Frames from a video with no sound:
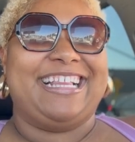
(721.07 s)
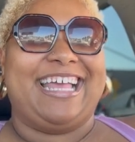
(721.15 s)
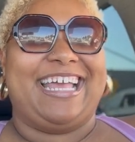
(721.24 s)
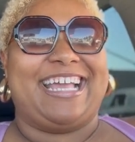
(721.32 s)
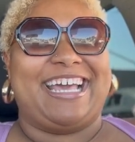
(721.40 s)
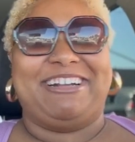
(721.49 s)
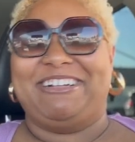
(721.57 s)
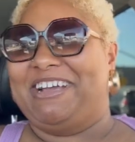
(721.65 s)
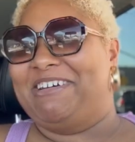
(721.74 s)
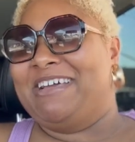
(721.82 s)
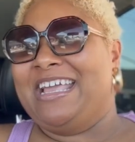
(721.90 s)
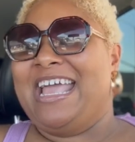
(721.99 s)
Like, I don't
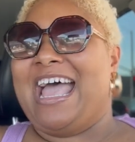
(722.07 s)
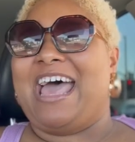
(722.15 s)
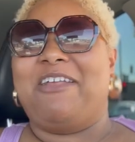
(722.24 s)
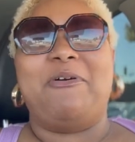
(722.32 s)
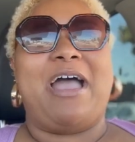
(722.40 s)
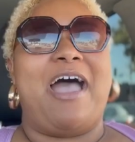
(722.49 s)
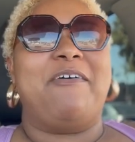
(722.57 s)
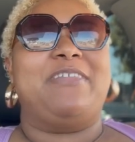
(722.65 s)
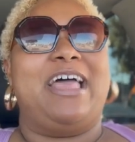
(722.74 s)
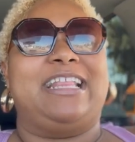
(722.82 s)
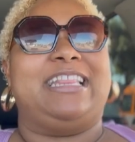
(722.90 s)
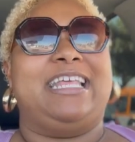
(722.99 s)
know, I don't have
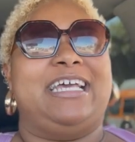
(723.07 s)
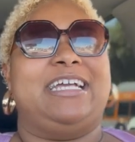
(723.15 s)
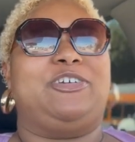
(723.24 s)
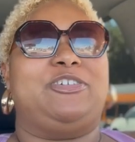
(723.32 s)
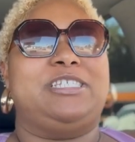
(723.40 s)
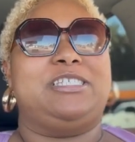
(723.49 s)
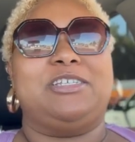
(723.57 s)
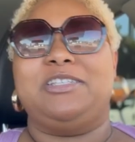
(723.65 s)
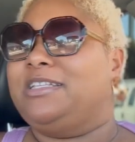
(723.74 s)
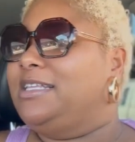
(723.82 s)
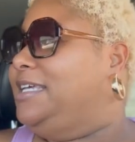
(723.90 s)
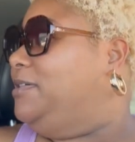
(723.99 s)
like the
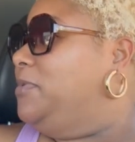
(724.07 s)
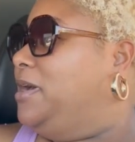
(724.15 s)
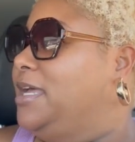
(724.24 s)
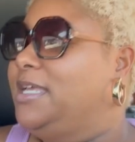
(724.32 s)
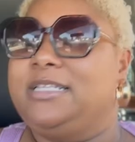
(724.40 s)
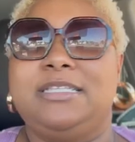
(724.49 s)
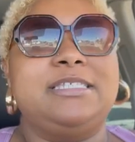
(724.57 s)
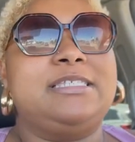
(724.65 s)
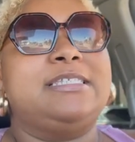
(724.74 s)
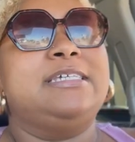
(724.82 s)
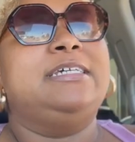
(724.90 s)
crystal-y ones